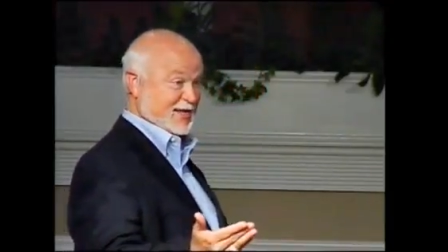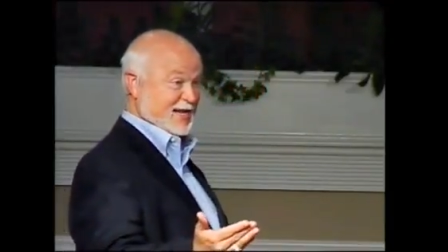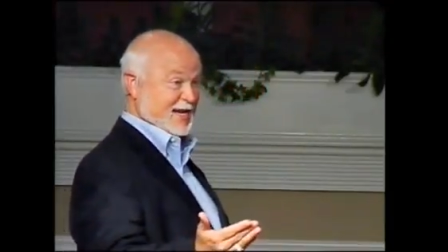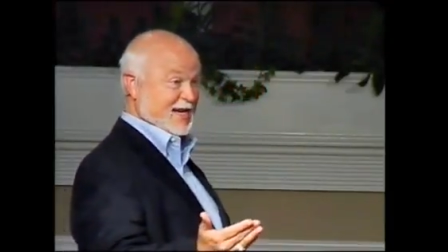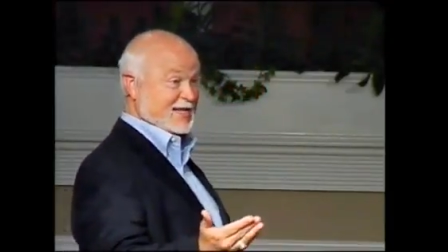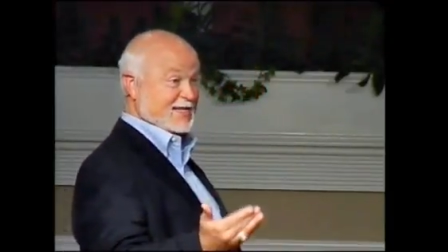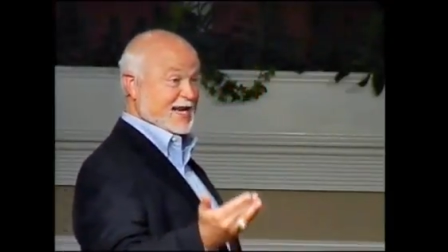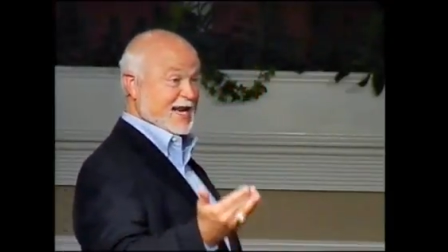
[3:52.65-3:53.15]

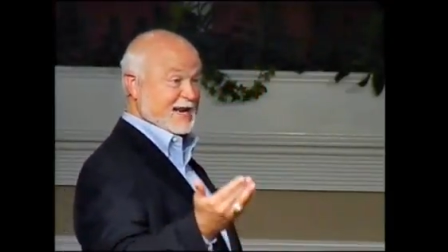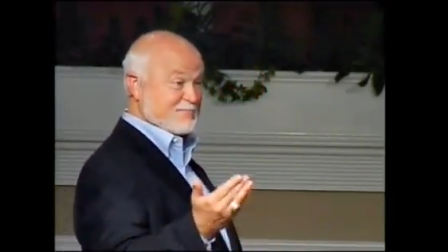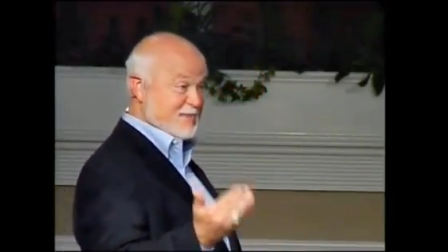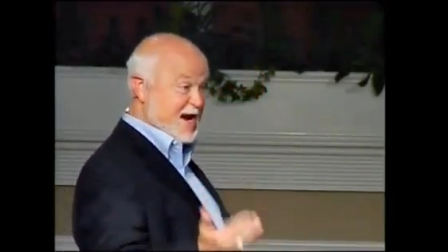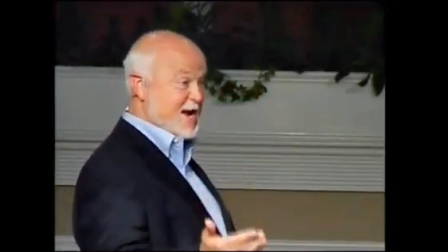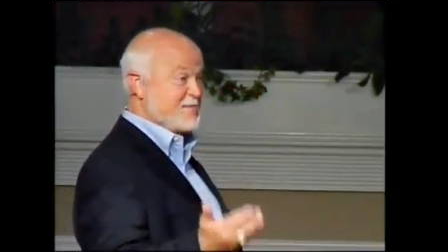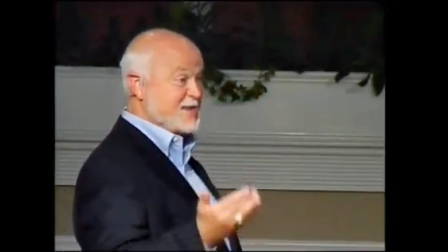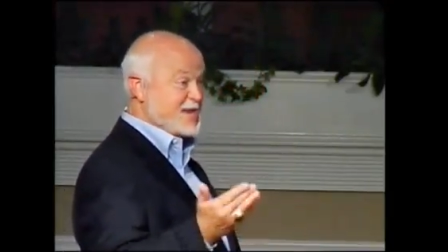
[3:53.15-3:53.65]
and saying,
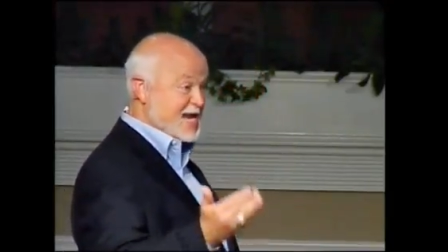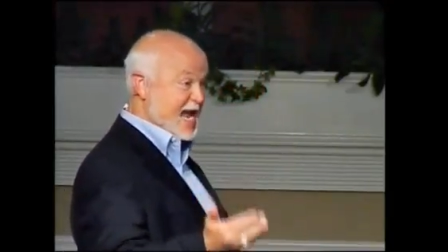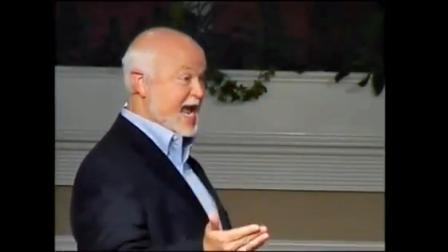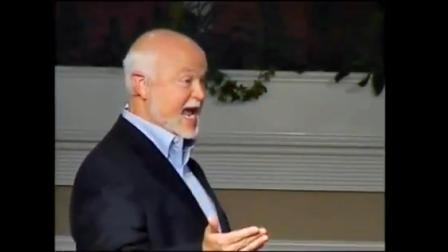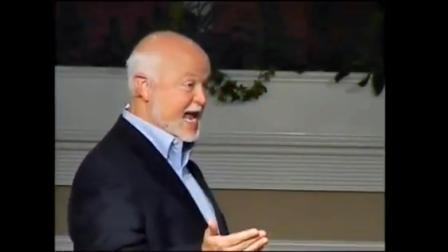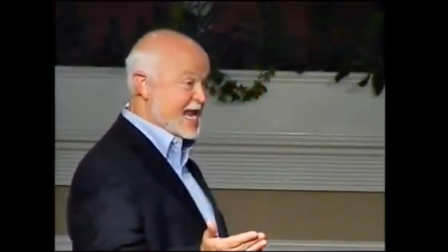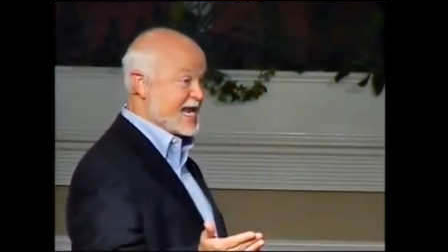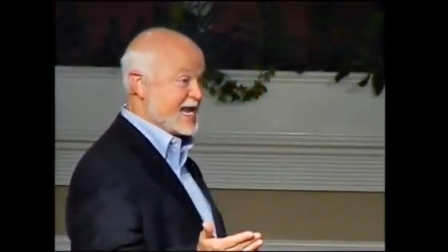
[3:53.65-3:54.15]
Mom and
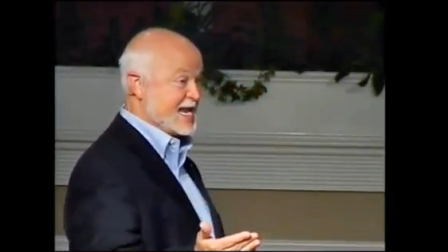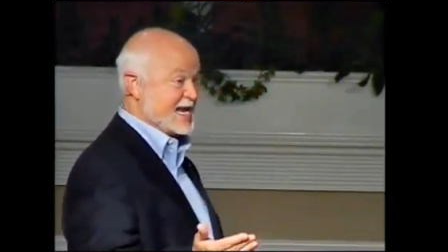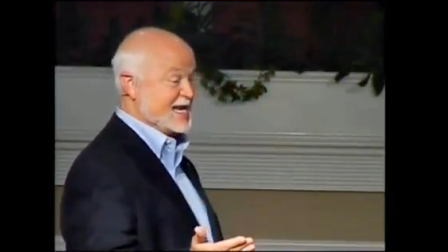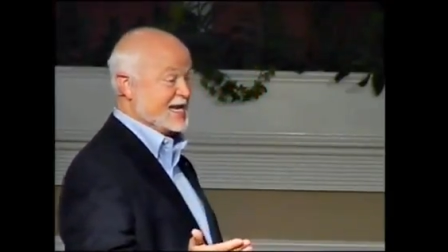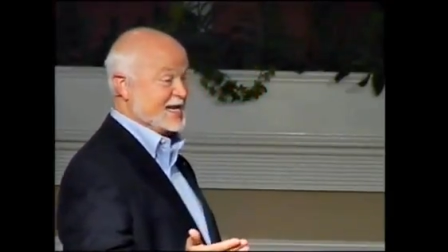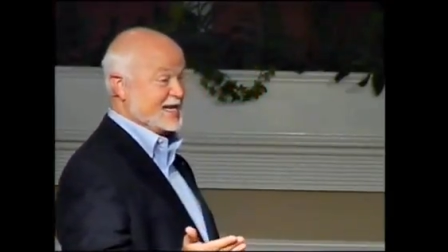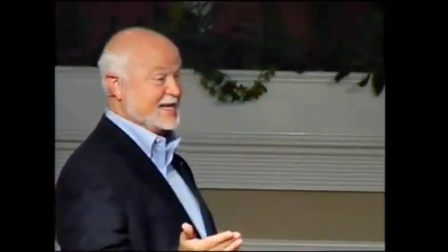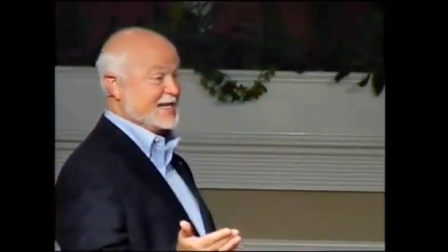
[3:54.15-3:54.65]
Dad,
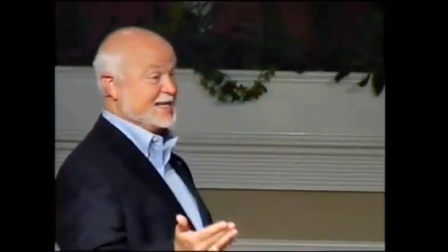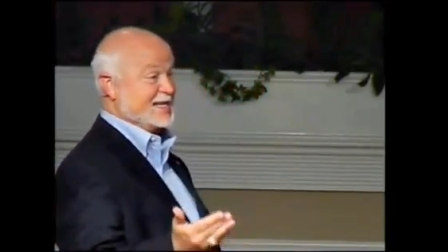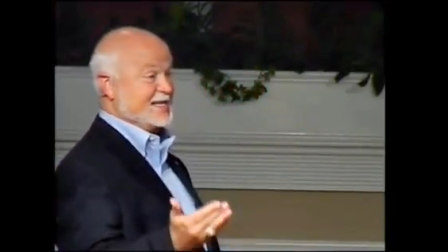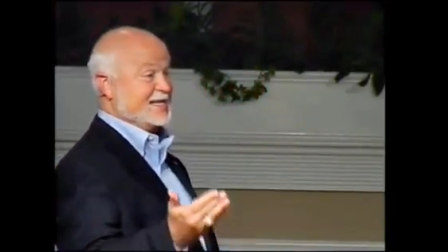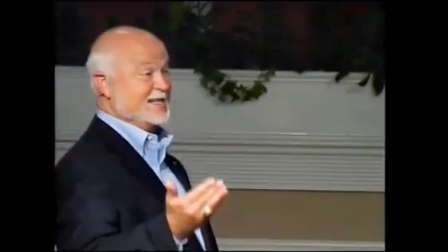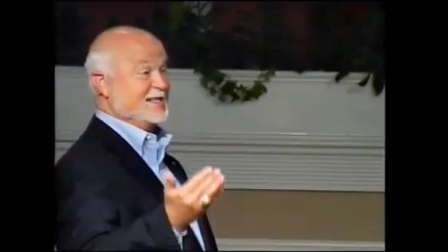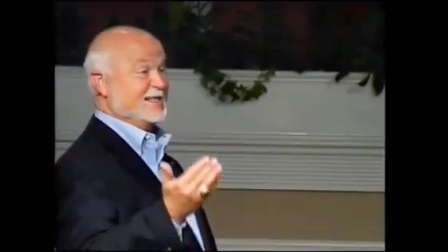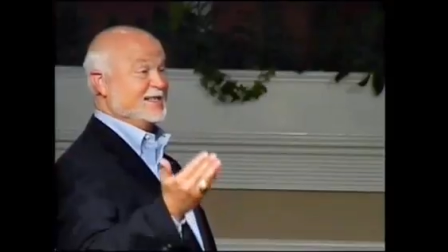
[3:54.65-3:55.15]

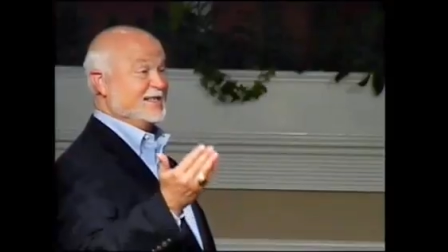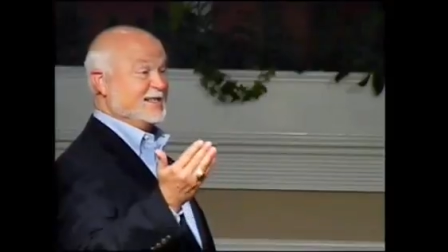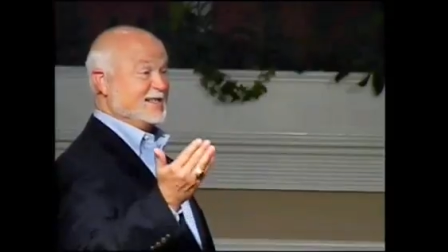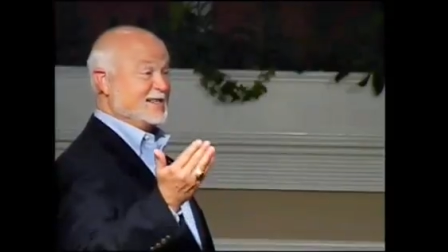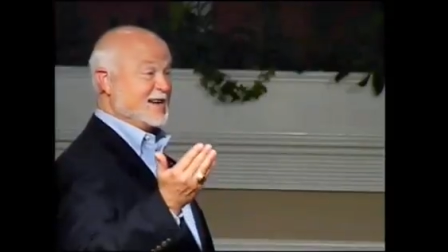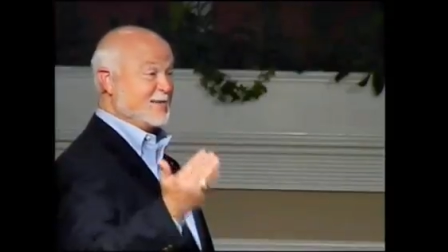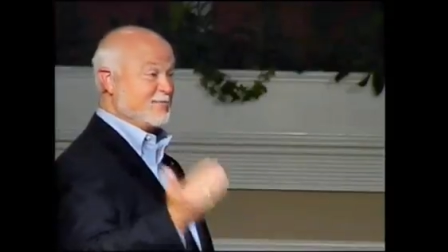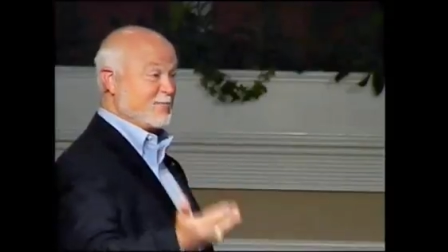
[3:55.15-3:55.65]

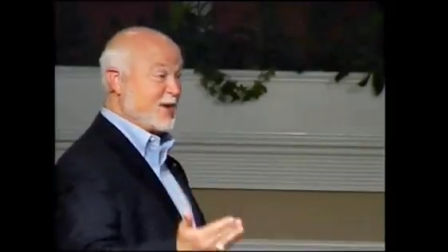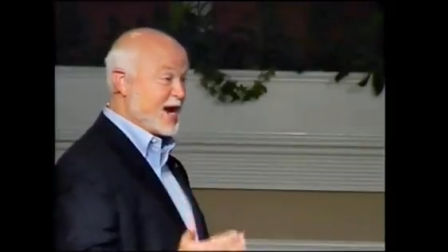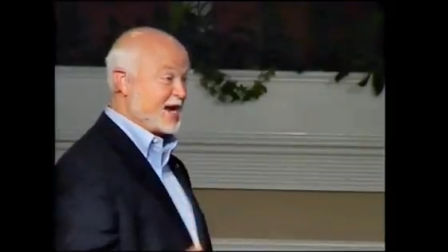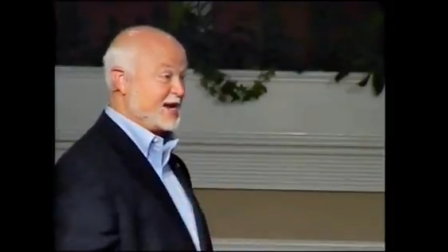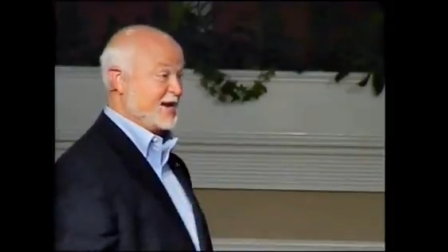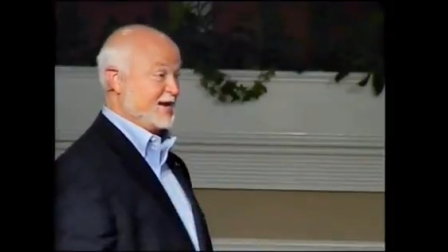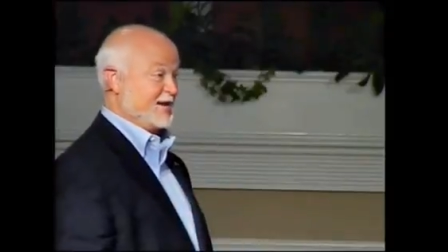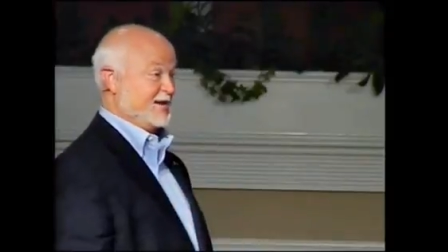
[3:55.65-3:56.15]
I'm pregnant,